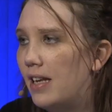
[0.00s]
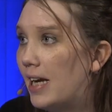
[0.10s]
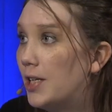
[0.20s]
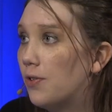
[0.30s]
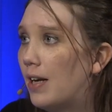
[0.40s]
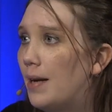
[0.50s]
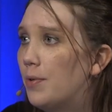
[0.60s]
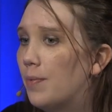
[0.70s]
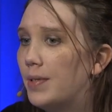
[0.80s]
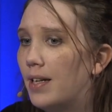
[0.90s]
the angel came
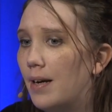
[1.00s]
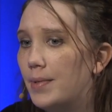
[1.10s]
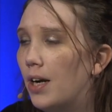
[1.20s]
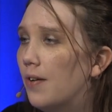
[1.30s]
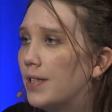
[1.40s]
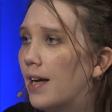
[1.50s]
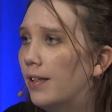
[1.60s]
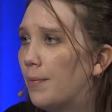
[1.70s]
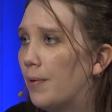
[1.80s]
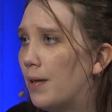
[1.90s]
to him and said, I'm sorry, I was
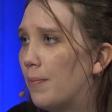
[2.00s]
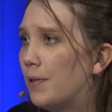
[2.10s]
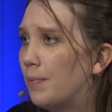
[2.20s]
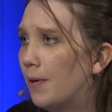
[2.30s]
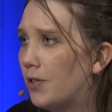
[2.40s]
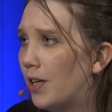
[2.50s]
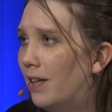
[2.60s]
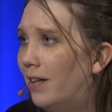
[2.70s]
held up by the Prince of Persia.